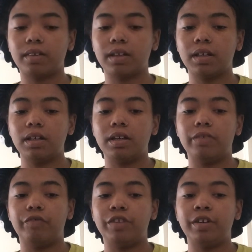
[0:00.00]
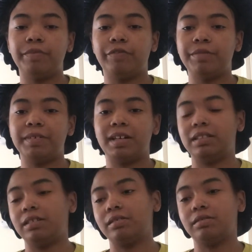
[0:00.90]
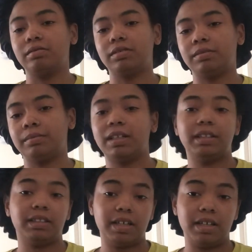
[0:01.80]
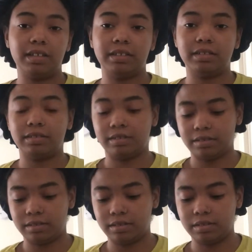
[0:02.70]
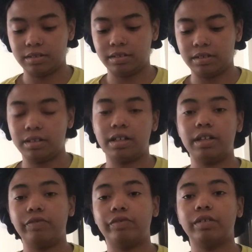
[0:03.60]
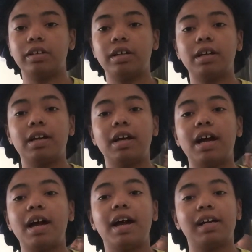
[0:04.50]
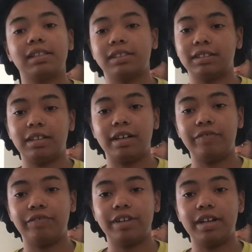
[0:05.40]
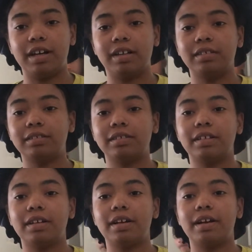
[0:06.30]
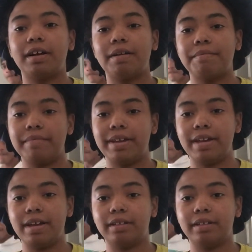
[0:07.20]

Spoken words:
if any female have to go through something like that in life, I'm sorry for y'all, but yeah.